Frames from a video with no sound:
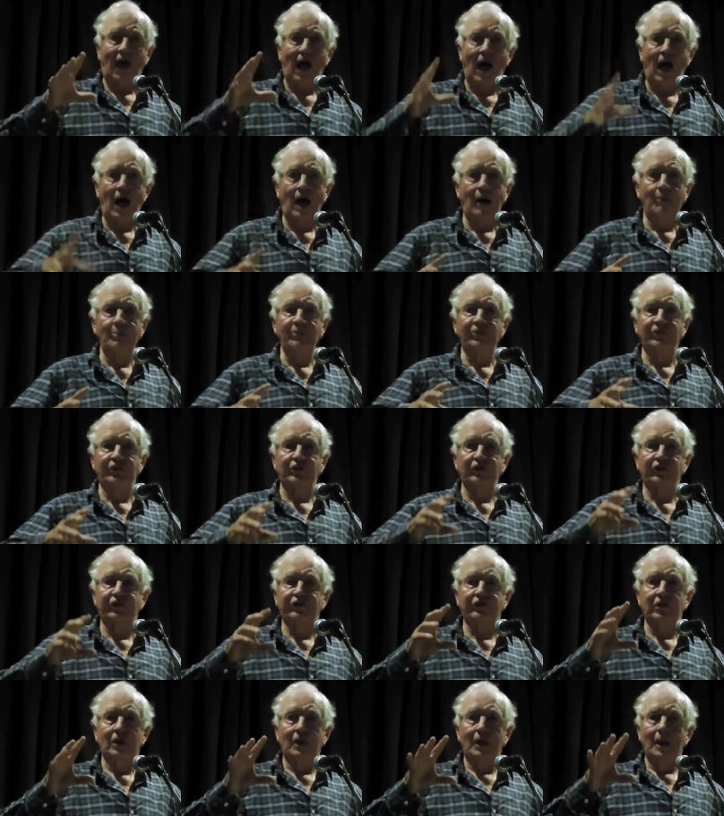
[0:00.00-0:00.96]
arms
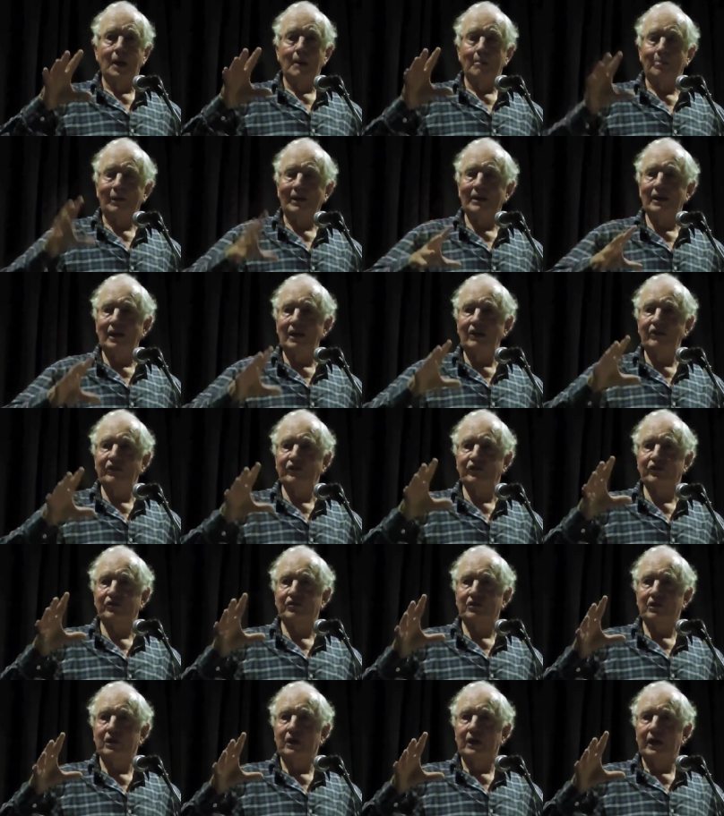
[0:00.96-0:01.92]
and
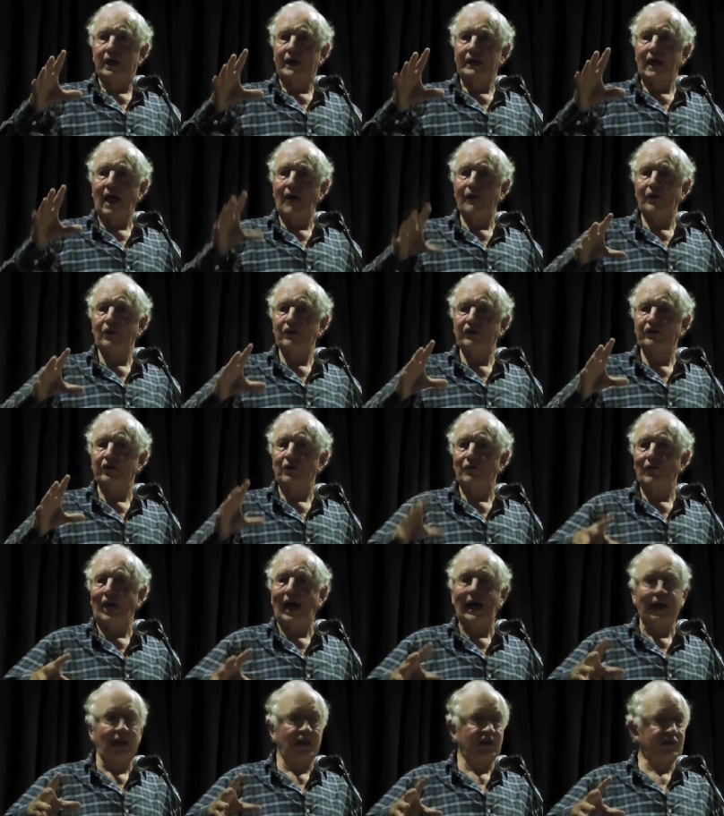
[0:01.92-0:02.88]
police and other
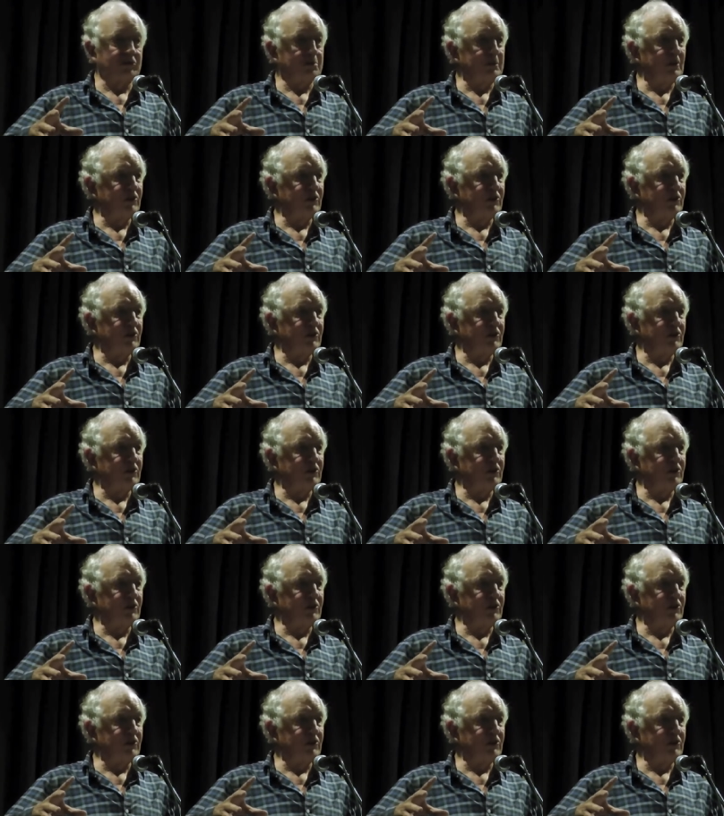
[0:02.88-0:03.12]
surveillance